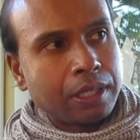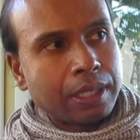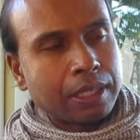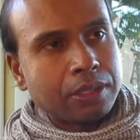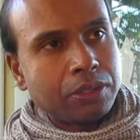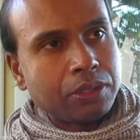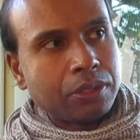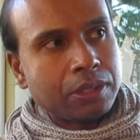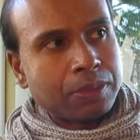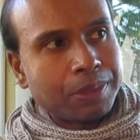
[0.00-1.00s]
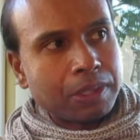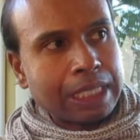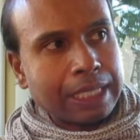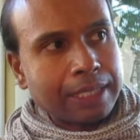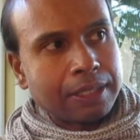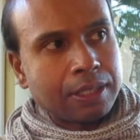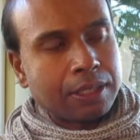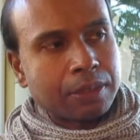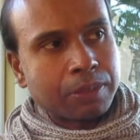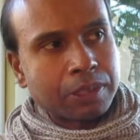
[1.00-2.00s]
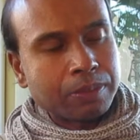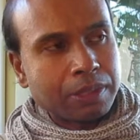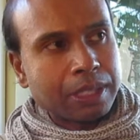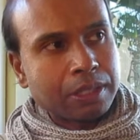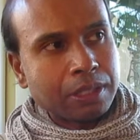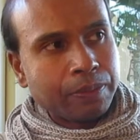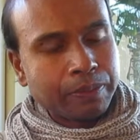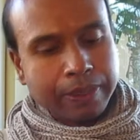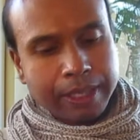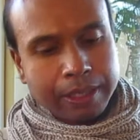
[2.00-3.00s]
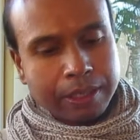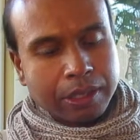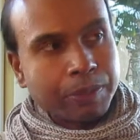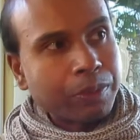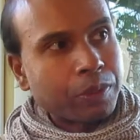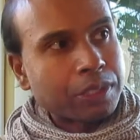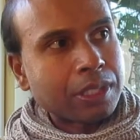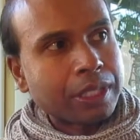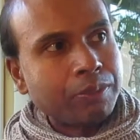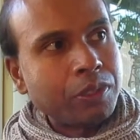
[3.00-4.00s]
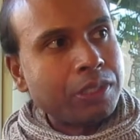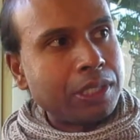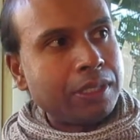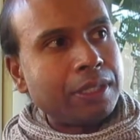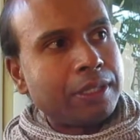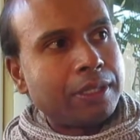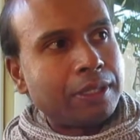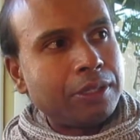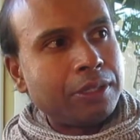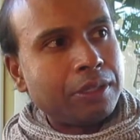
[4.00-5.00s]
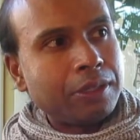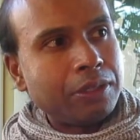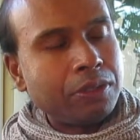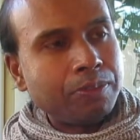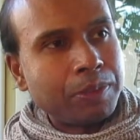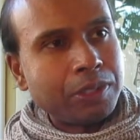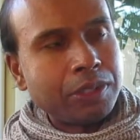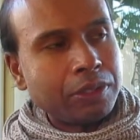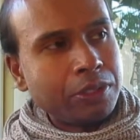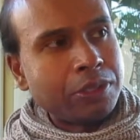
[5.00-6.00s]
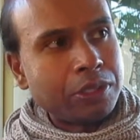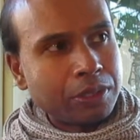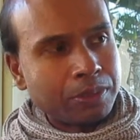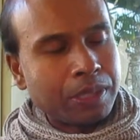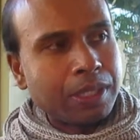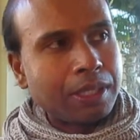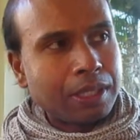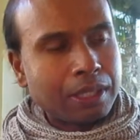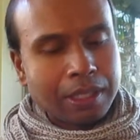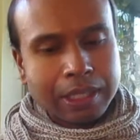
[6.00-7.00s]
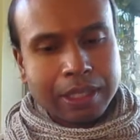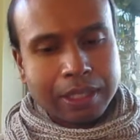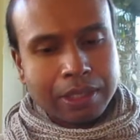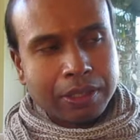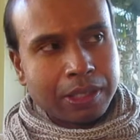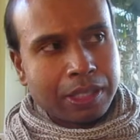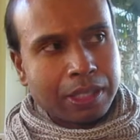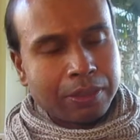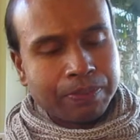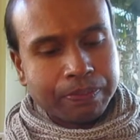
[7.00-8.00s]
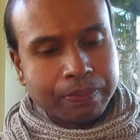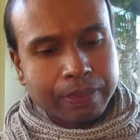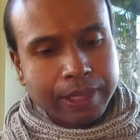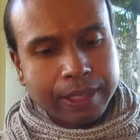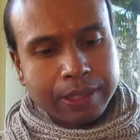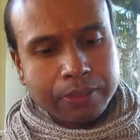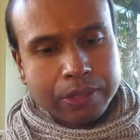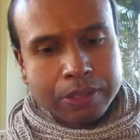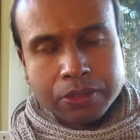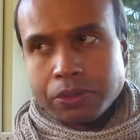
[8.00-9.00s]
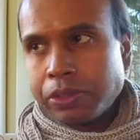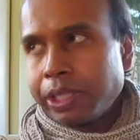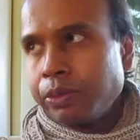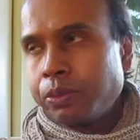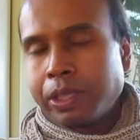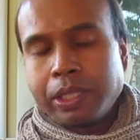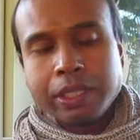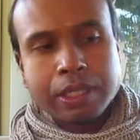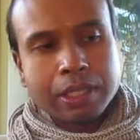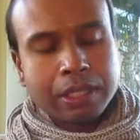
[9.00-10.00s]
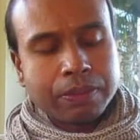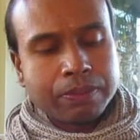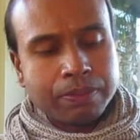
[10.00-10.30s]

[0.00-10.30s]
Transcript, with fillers: that you're as spiritually connected as possible. Like, you know, I might watch like a Muji, uh, Muji on YouTube. Like, you know, um, there was a story where um,